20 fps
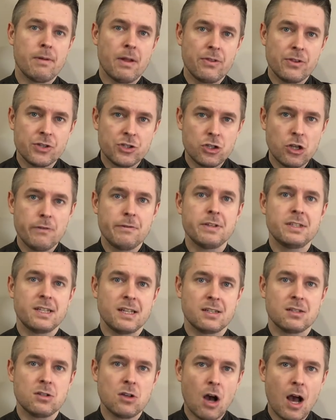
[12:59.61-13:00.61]
And the service
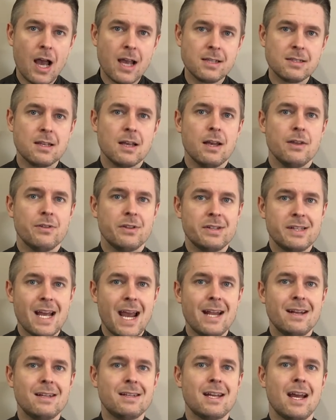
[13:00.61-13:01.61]
desk guys, the
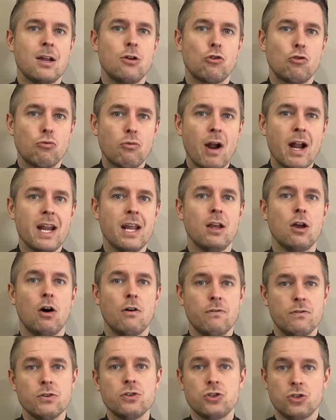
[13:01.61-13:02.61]
day-to-day running
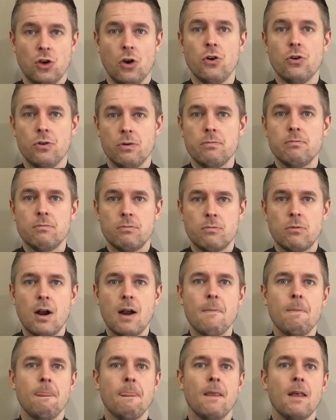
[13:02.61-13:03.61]
of the show,
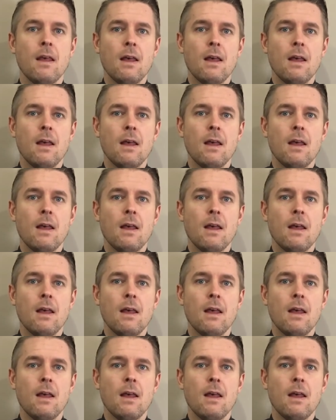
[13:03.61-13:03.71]
right?